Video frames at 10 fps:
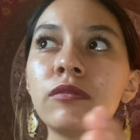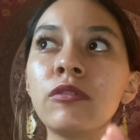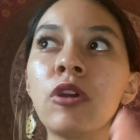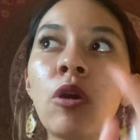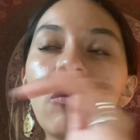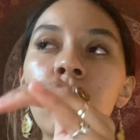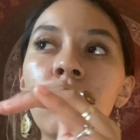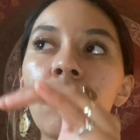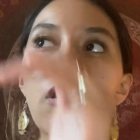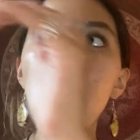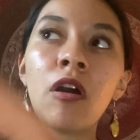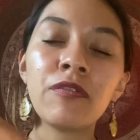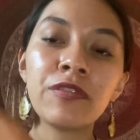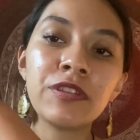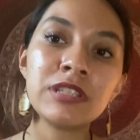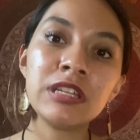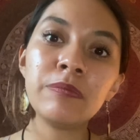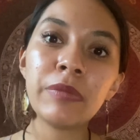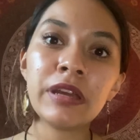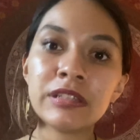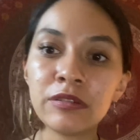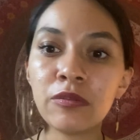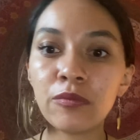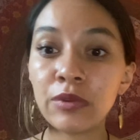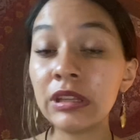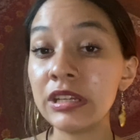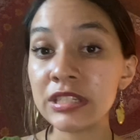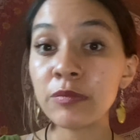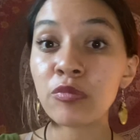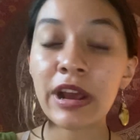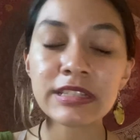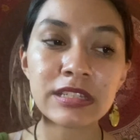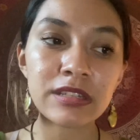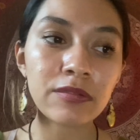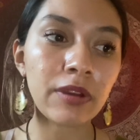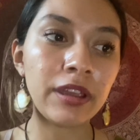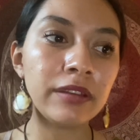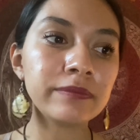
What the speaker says: go off the deep end and really depressed, right?